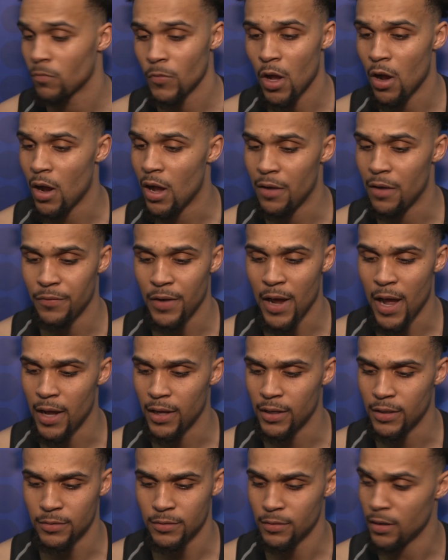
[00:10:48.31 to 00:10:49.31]
No, I have
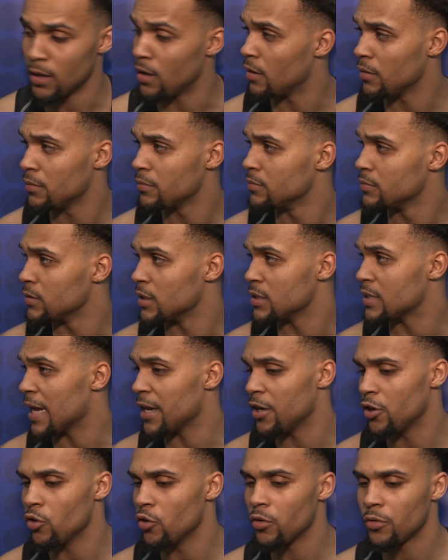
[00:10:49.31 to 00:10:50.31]
not. Just
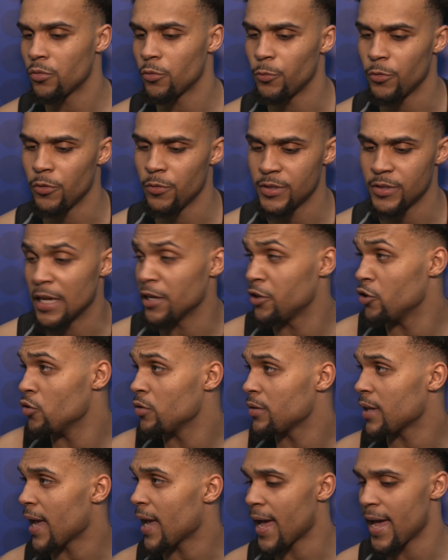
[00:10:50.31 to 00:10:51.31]
at Duke, when we was at
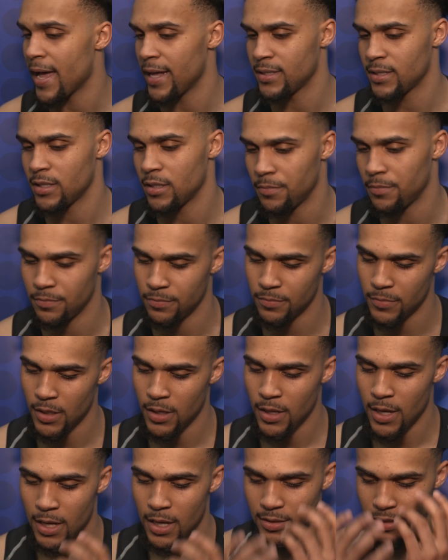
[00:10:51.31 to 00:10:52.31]
Duke, they had some,
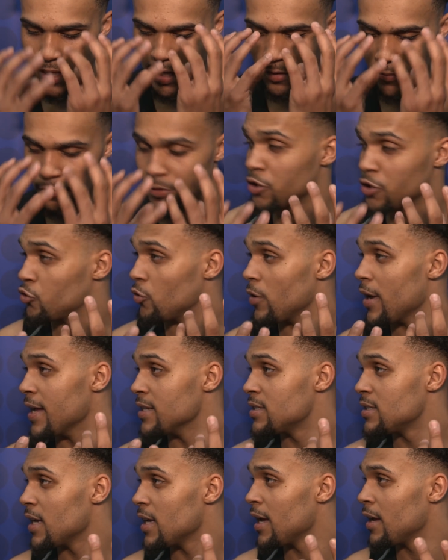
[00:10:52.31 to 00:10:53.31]
there's like a virtual
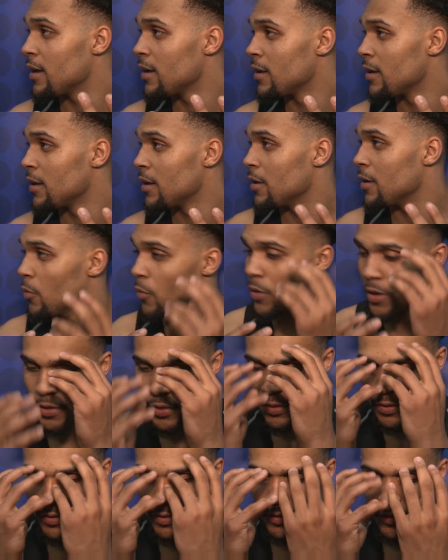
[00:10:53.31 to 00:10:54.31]
headset
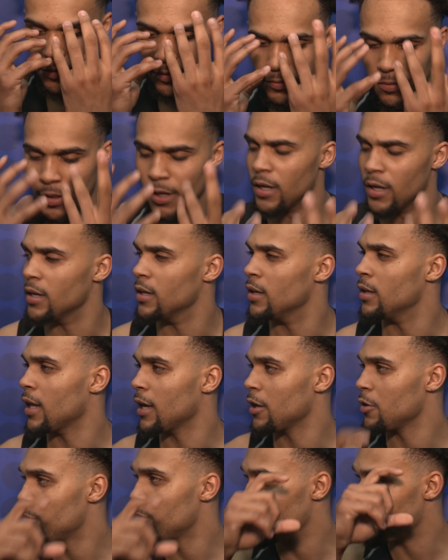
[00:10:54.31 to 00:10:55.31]
with,
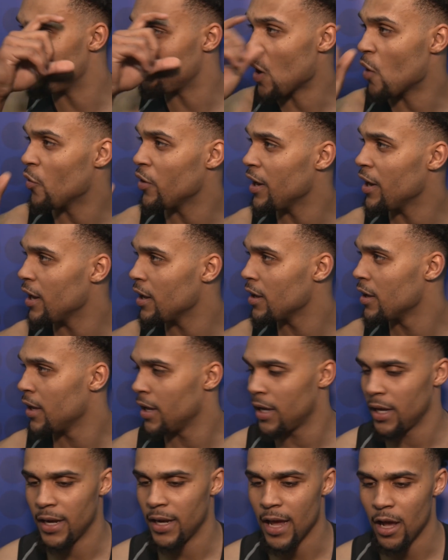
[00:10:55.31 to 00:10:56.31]
like you put a phone in it,
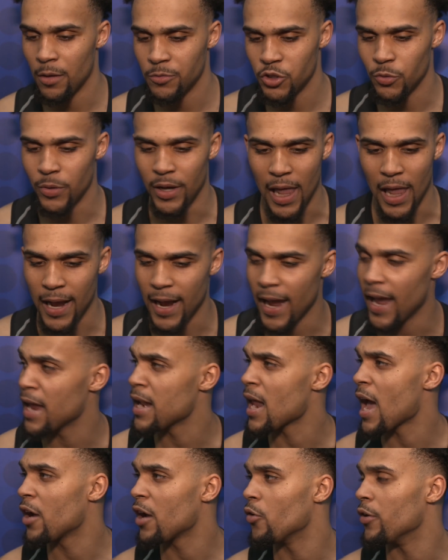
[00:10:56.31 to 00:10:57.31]
and it helps you with like
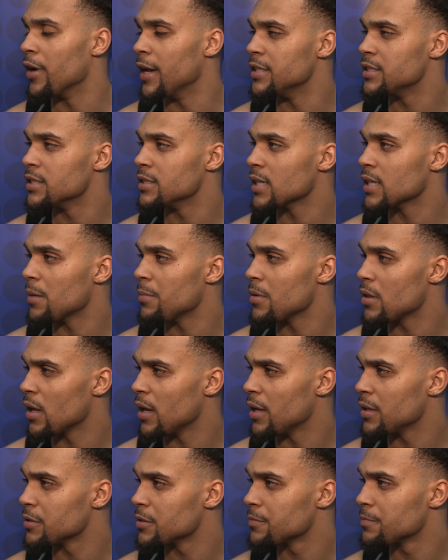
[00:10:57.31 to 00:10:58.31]
hand-eye coordination type of
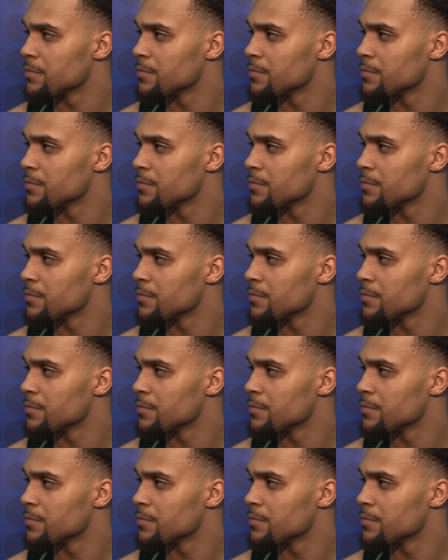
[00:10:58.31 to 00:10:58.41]
thing.